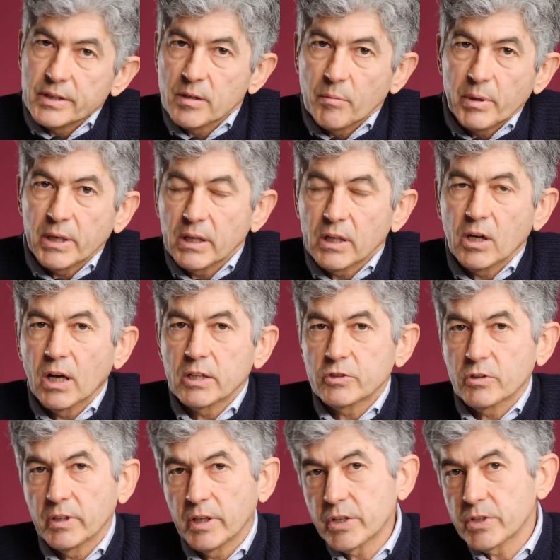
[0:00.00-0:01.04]
is a bit in
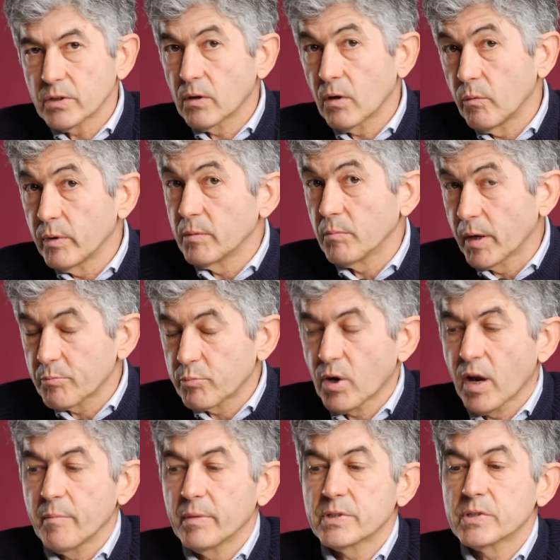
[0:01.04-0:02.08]
contradiction with my
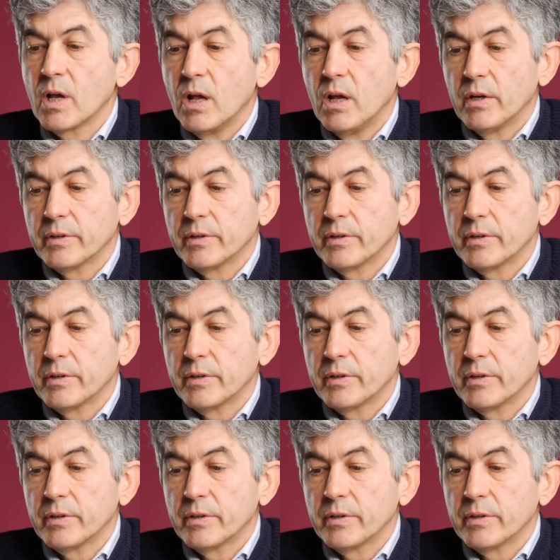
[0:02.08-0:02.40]
premise.